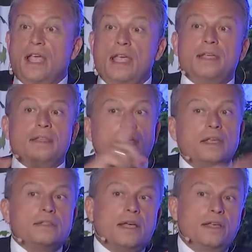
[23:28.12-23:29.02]
And
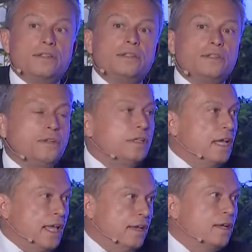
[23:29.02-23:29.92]
it ties into your
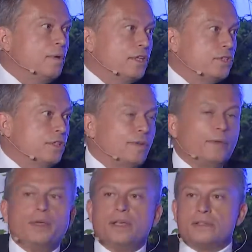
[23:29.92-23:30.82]
Diana question,
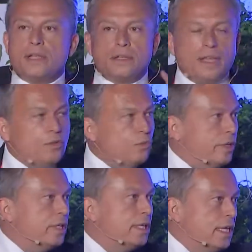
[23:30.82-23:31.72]
right? Because that
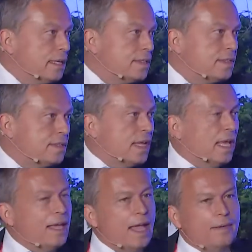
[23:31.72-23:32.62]
really is
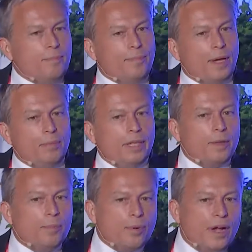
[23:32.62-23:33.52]
a
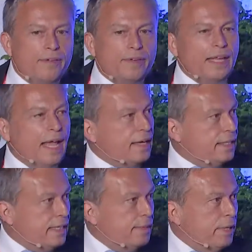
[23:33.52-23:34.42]
public-private
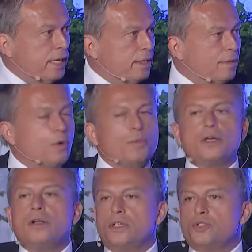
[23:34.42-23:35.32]
academia, what we
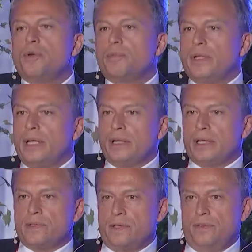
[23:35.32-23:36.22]
call the triple
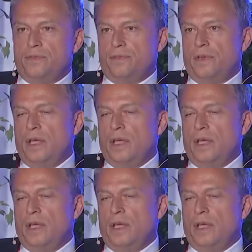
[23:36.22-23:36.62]
helix of